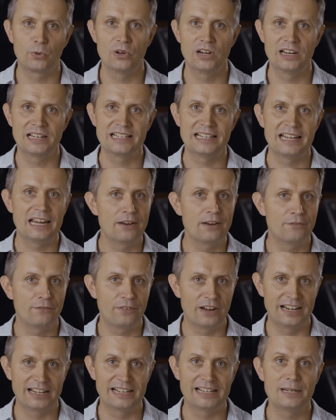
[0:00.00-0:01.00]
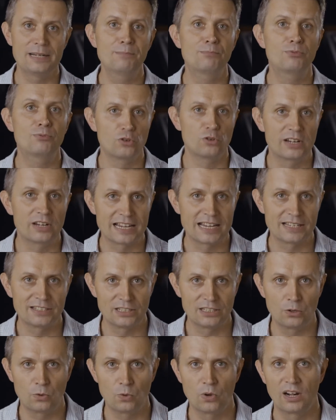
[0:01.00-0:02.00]
quality, and finally,
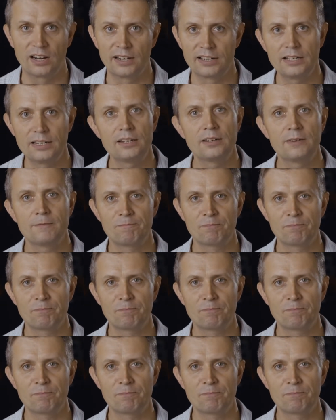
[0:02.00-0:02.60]
broadcasting quality.